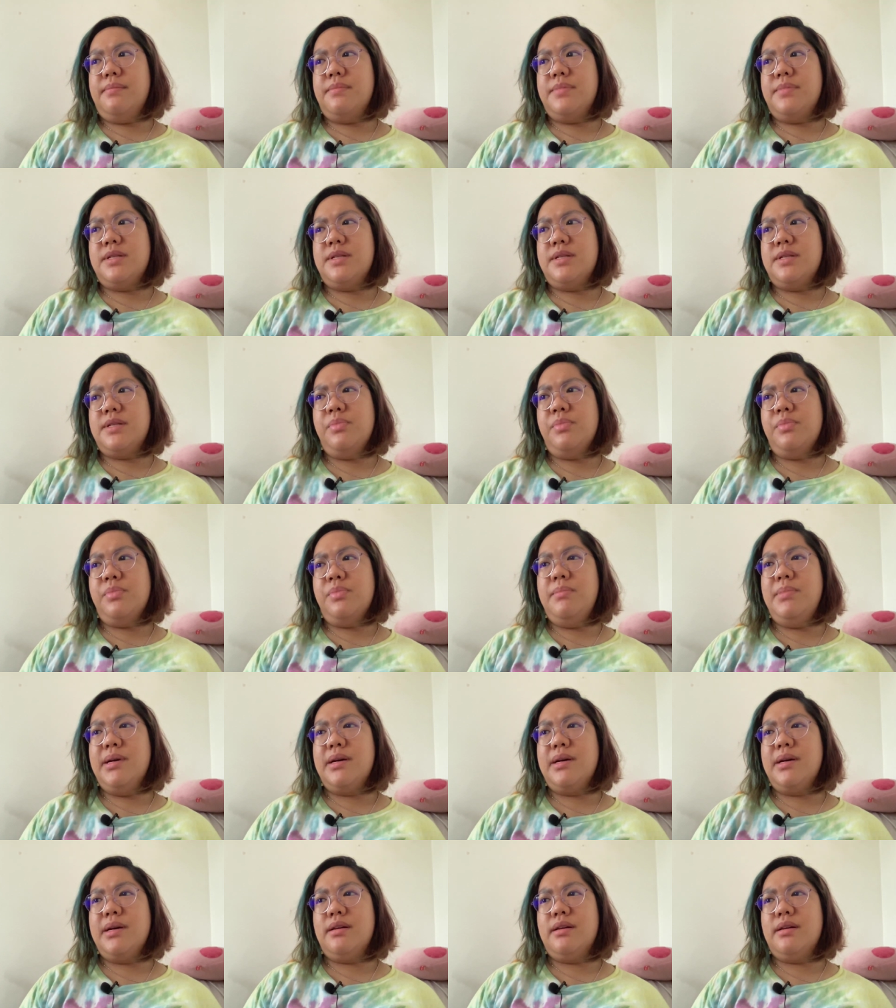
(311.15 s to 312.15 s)
simply
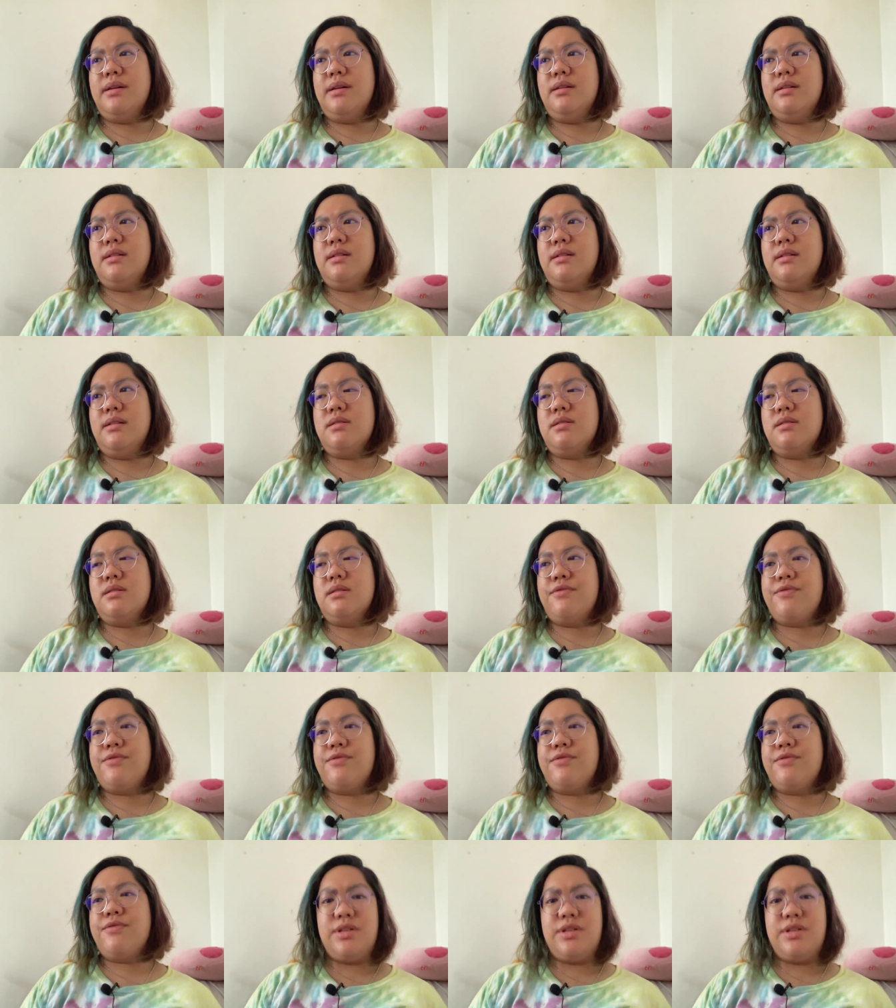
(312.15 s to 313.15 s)
because
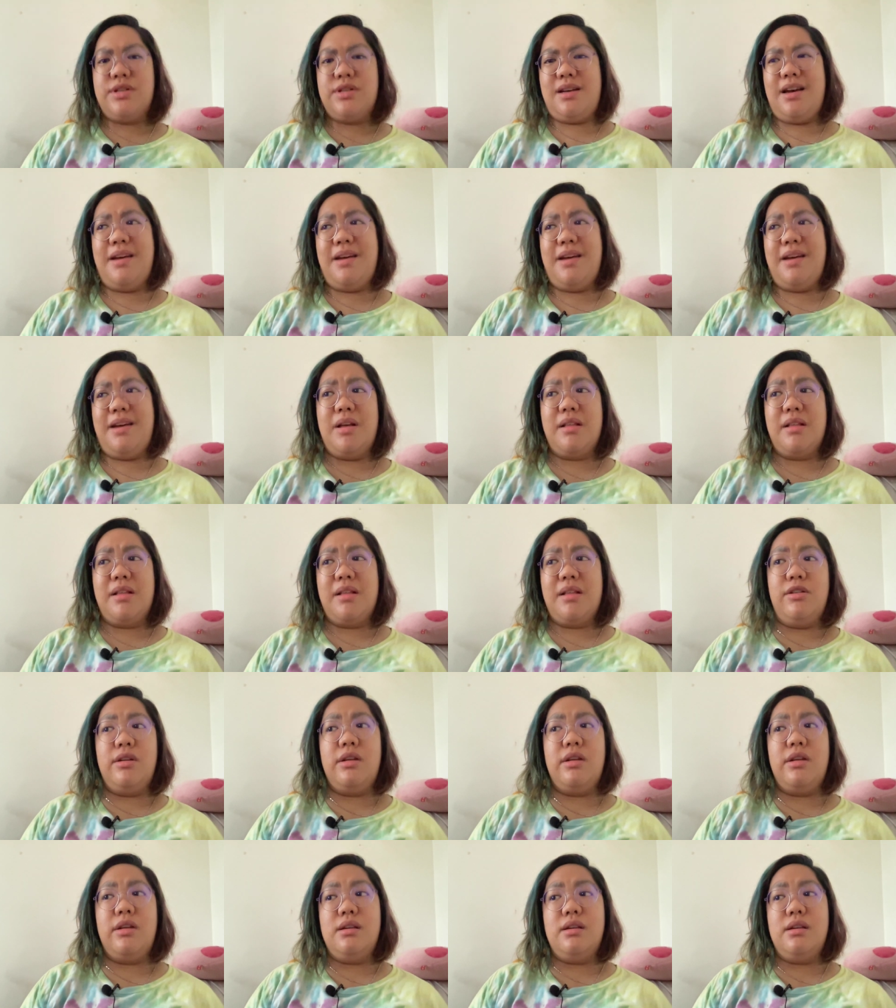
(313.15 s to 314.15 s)
first I'm not
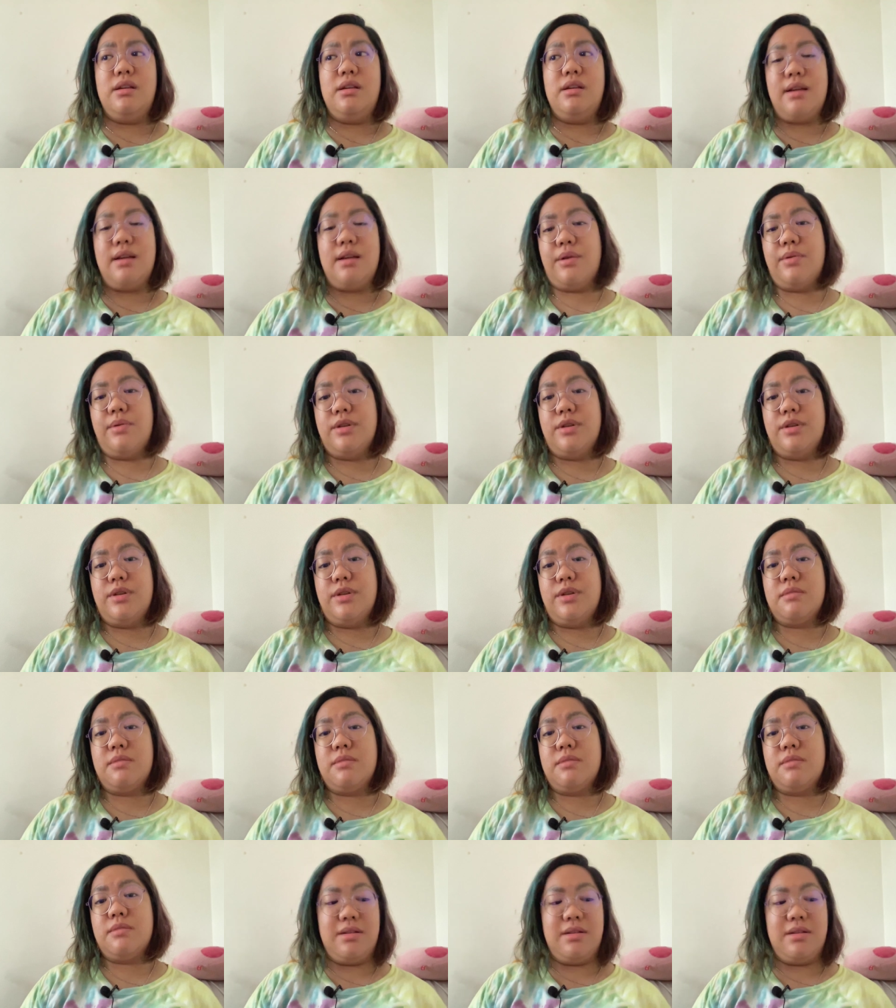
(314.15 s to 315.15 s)
learning these languages
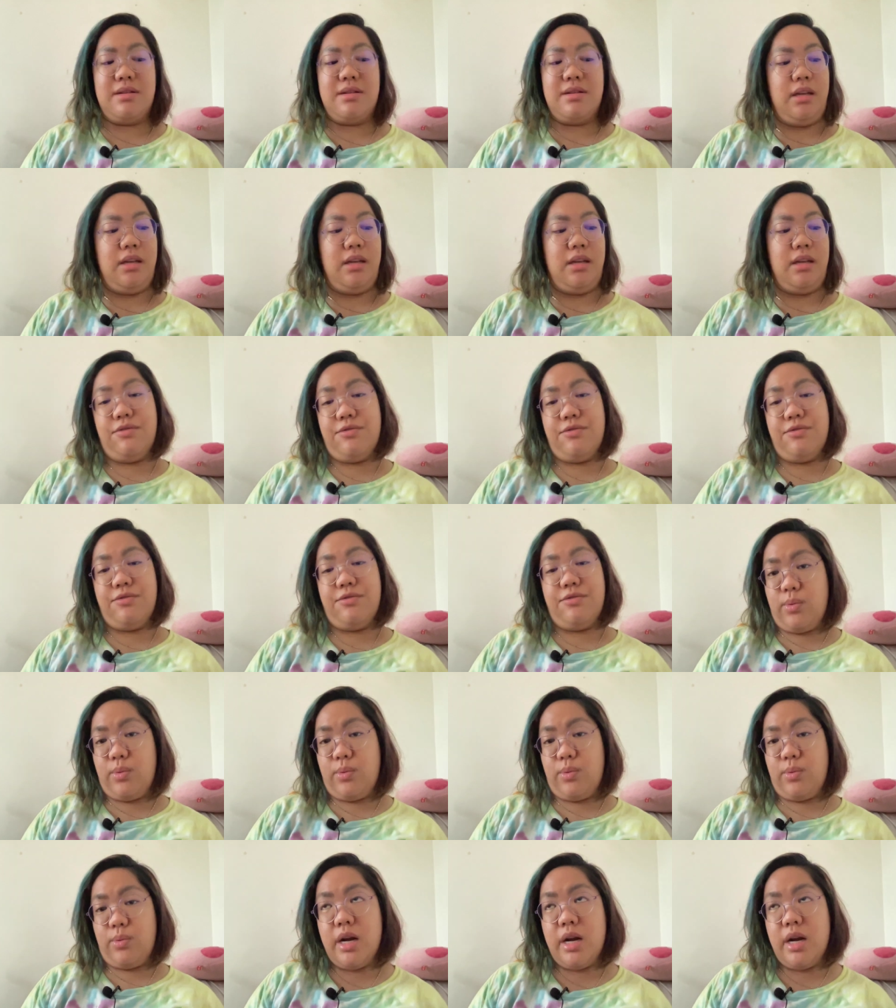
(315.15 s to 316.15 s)
because I need it for
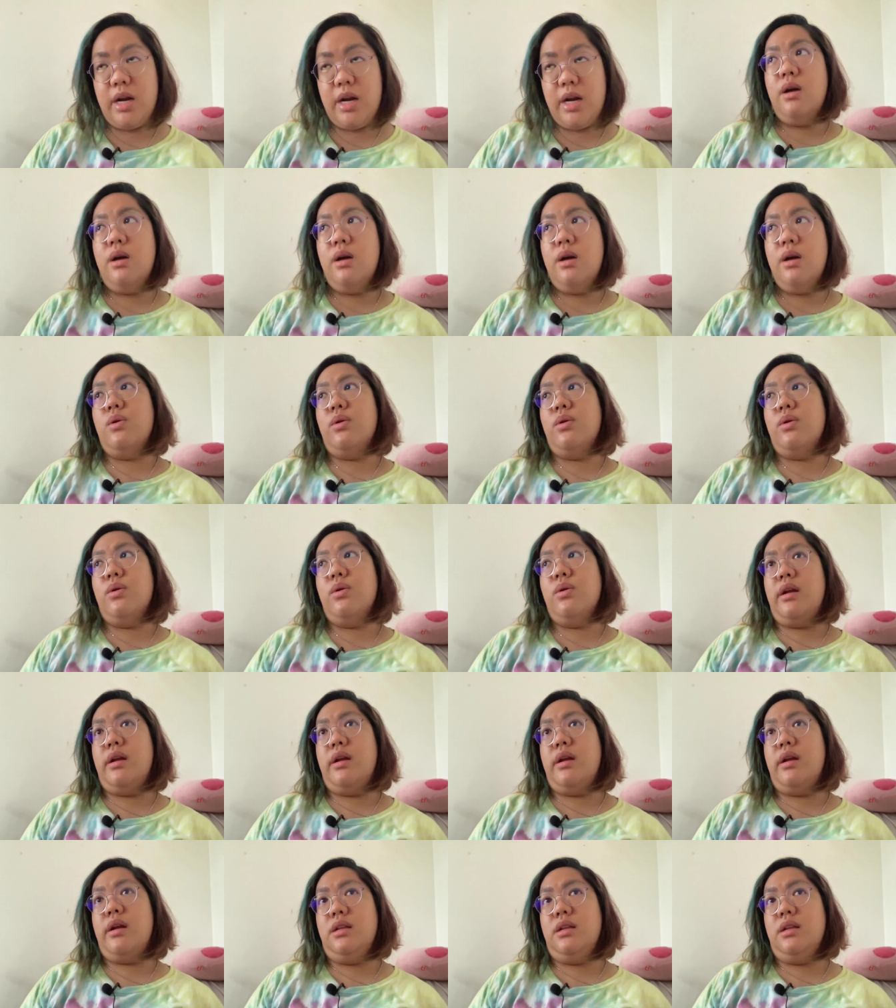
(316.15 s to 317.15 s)
work, or I
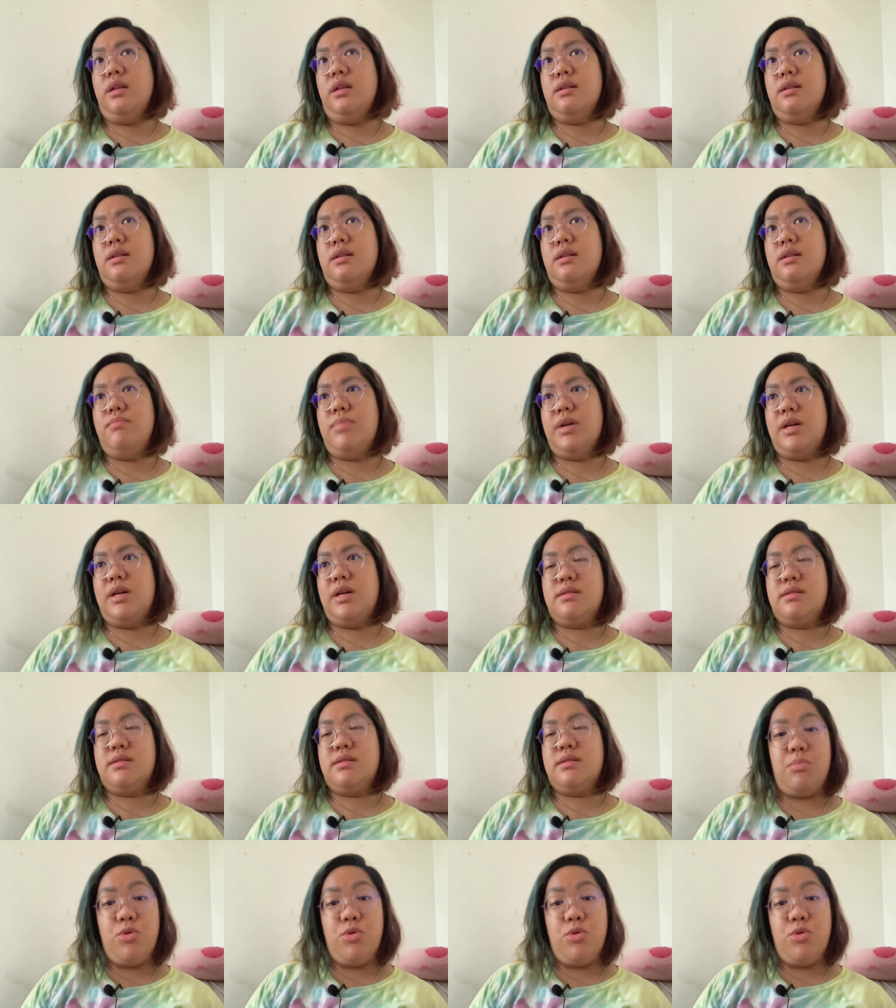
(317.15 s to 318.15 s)
need it because
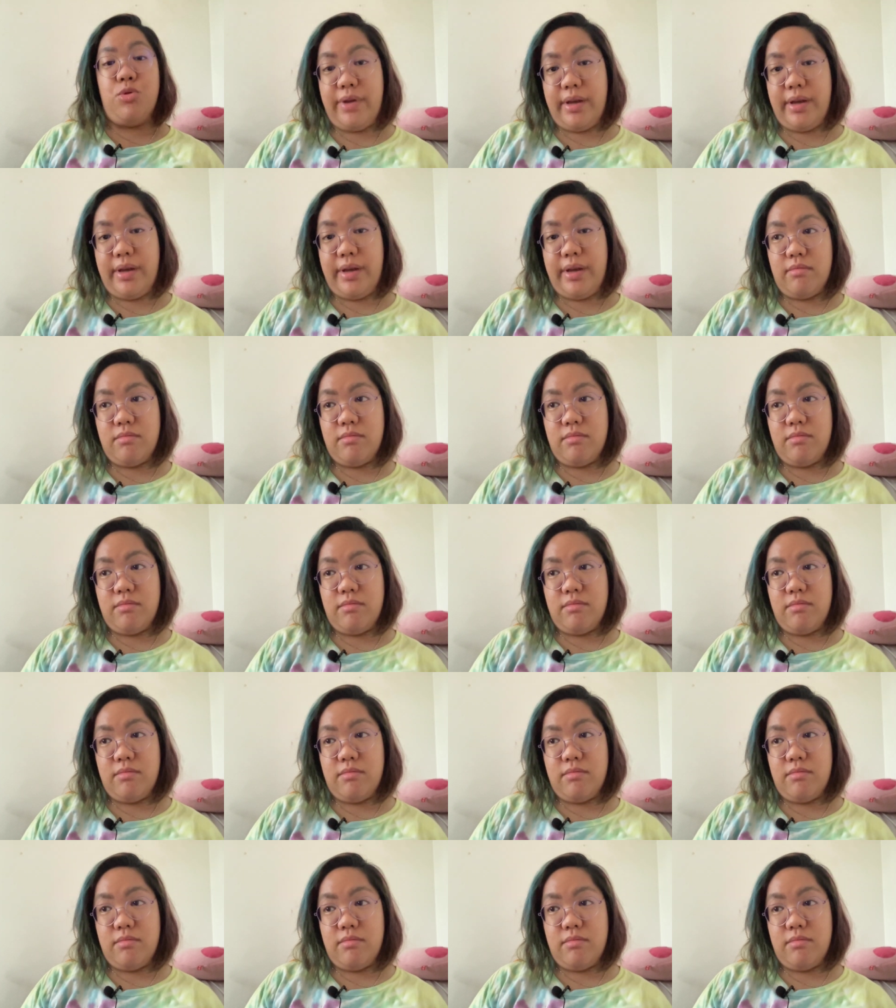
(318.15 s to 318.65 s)
I'm moving